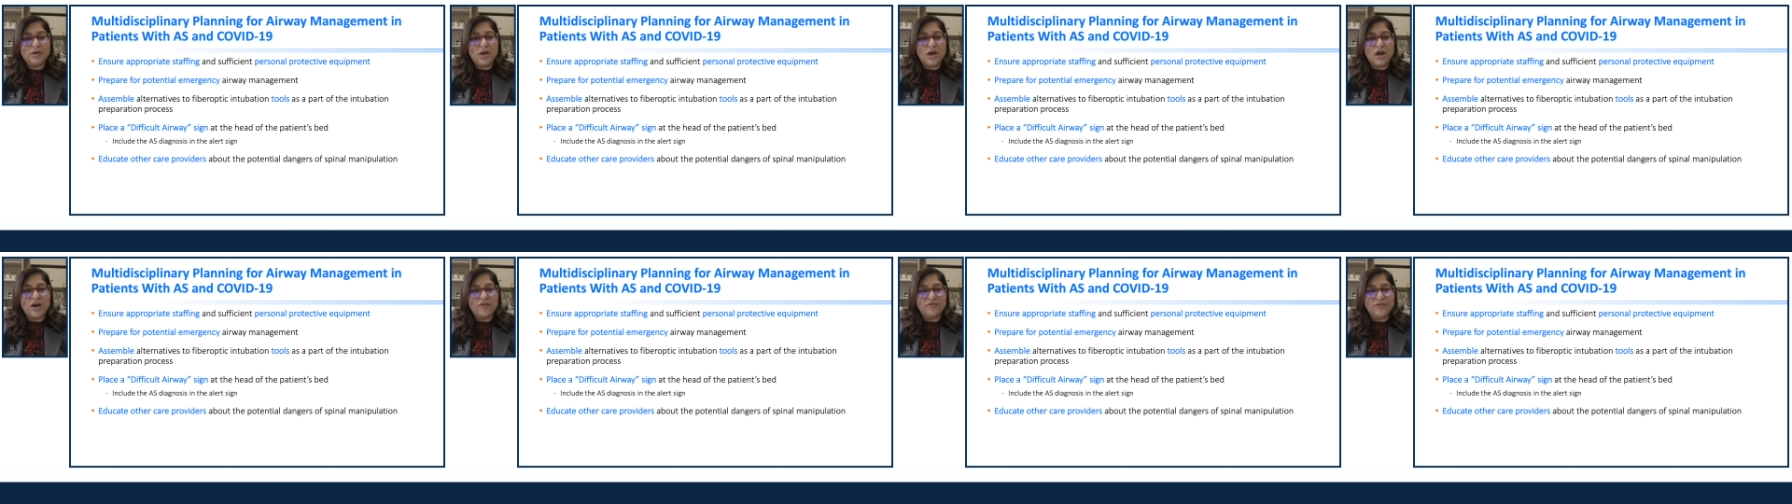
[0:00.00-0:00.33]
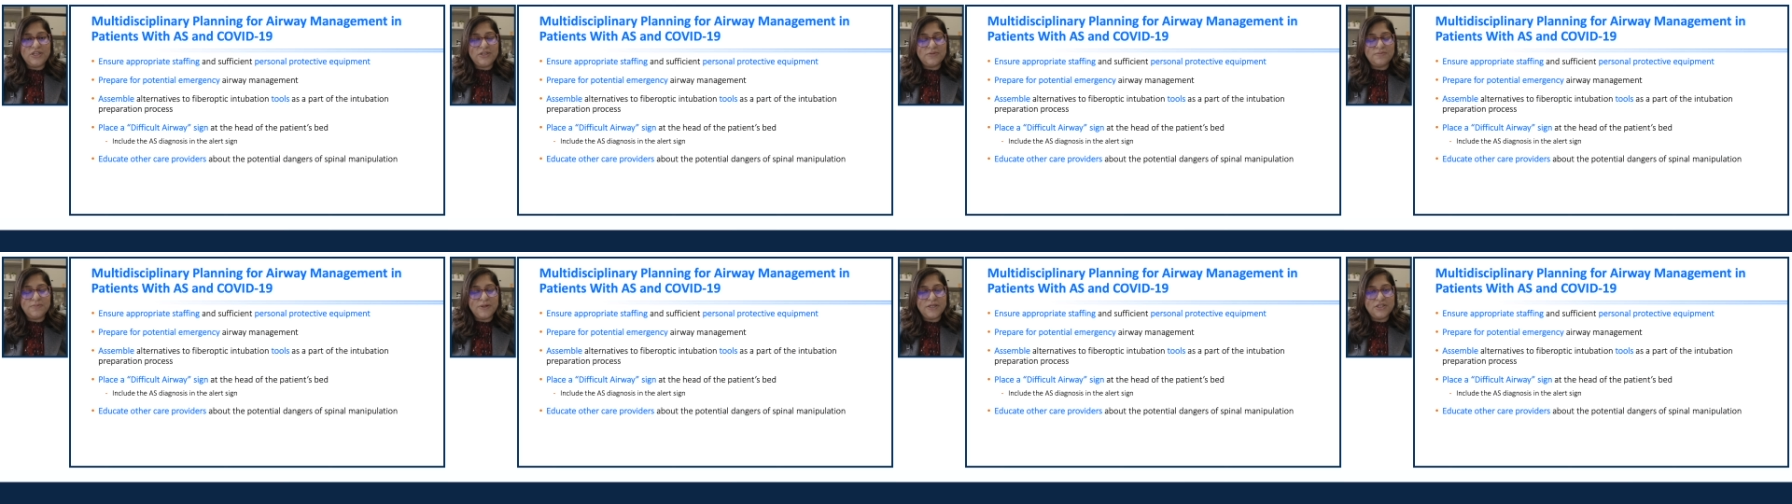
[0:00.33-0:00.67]
of
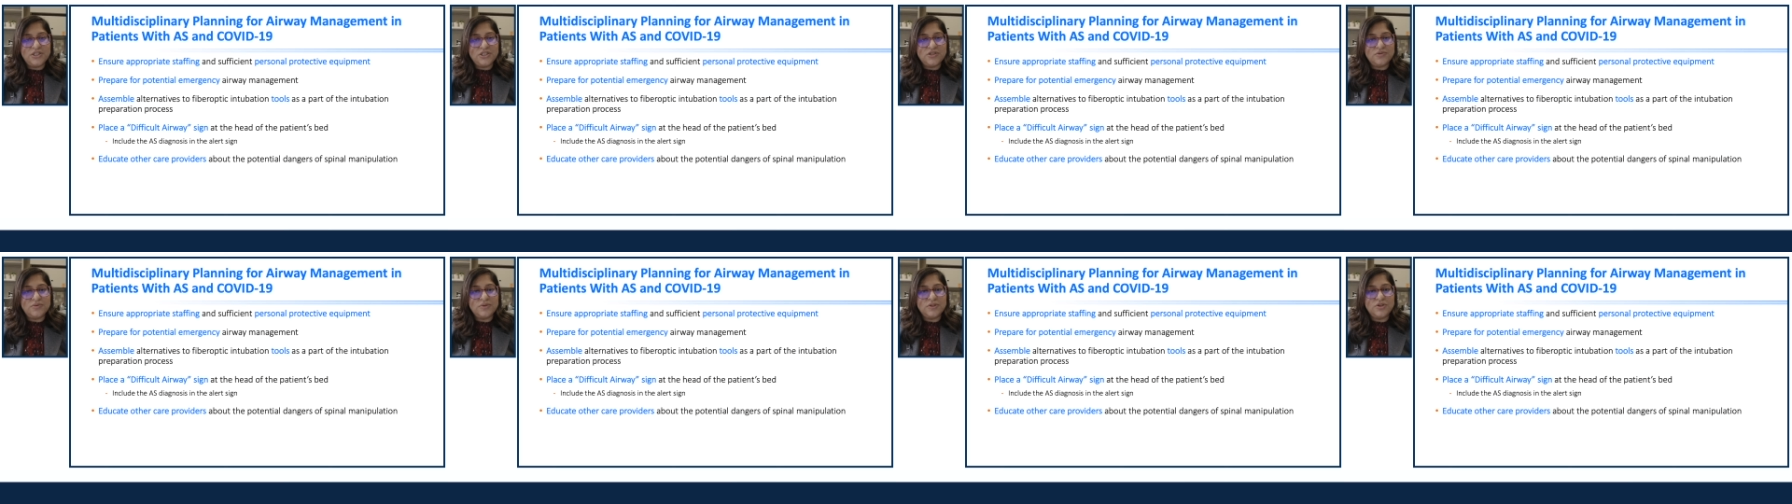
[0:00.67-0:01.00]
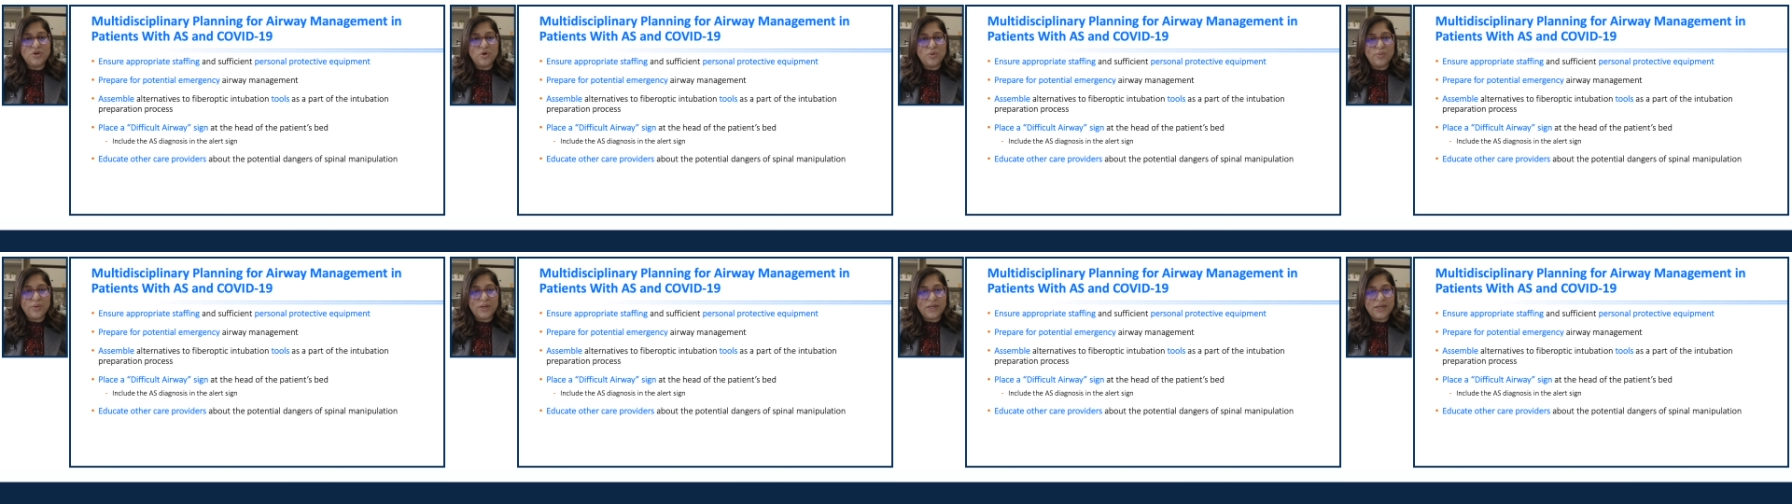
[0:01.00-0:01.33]
these patients with
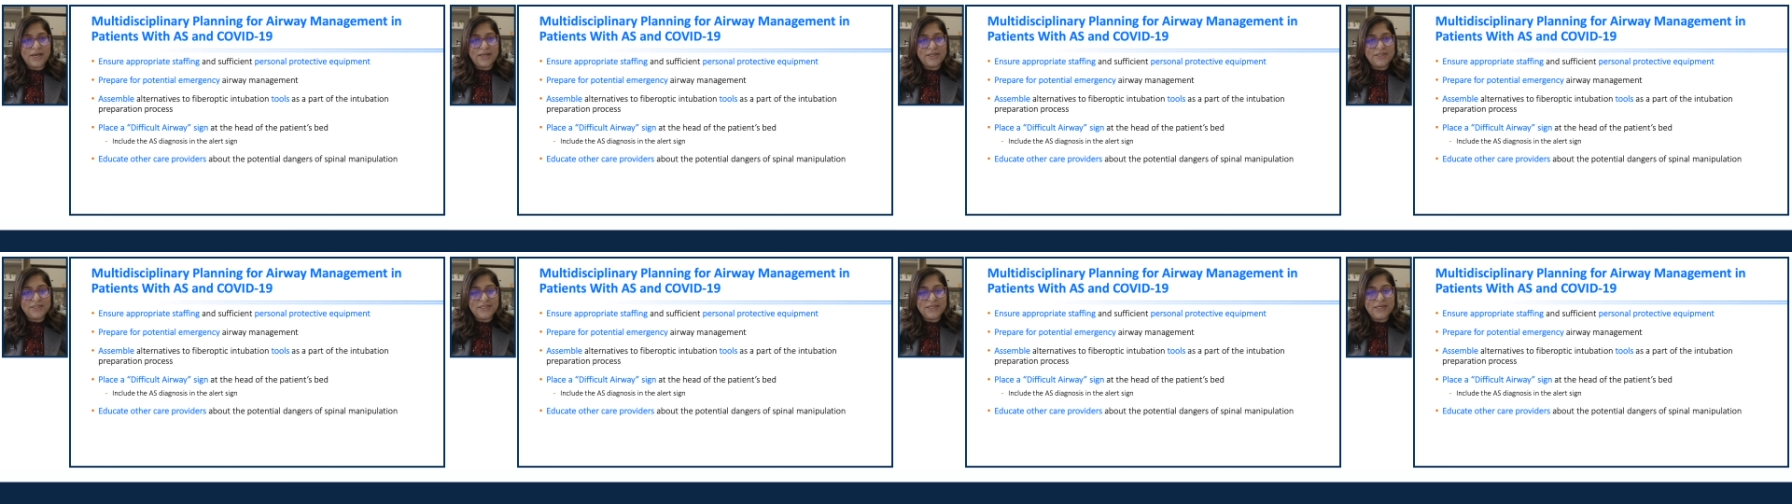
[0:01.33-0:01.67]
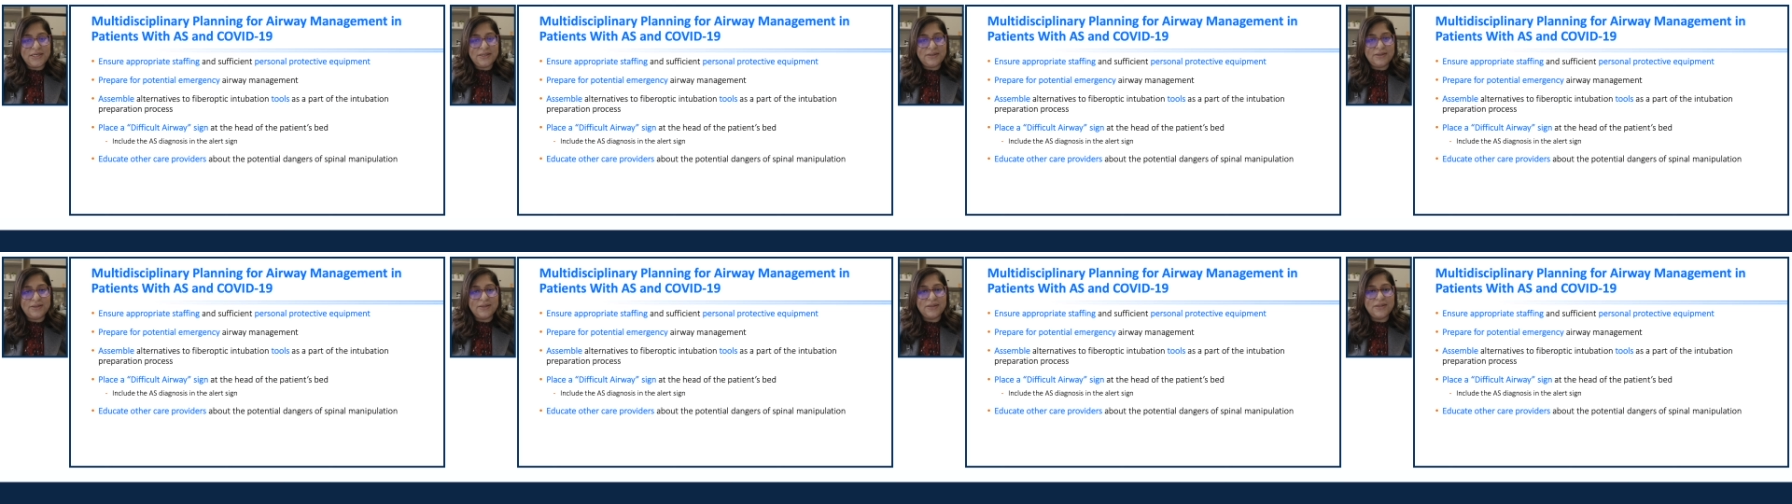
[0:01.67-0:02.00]
COVID
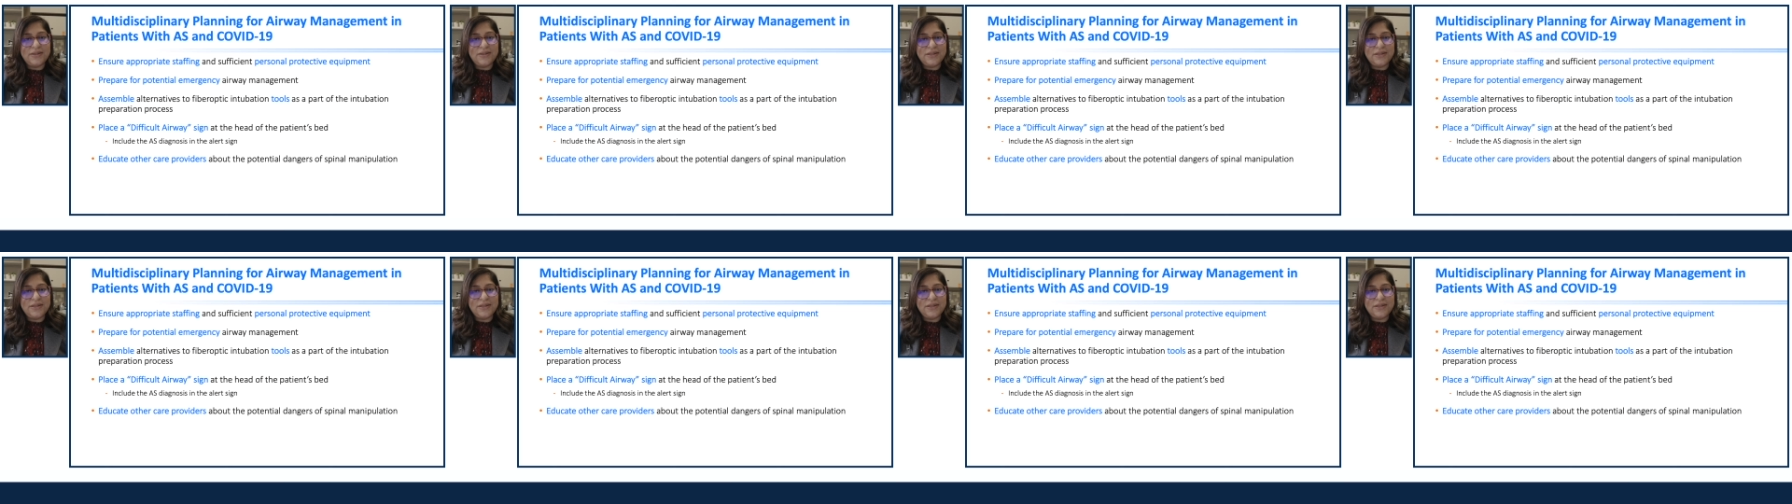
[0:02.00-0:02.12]
19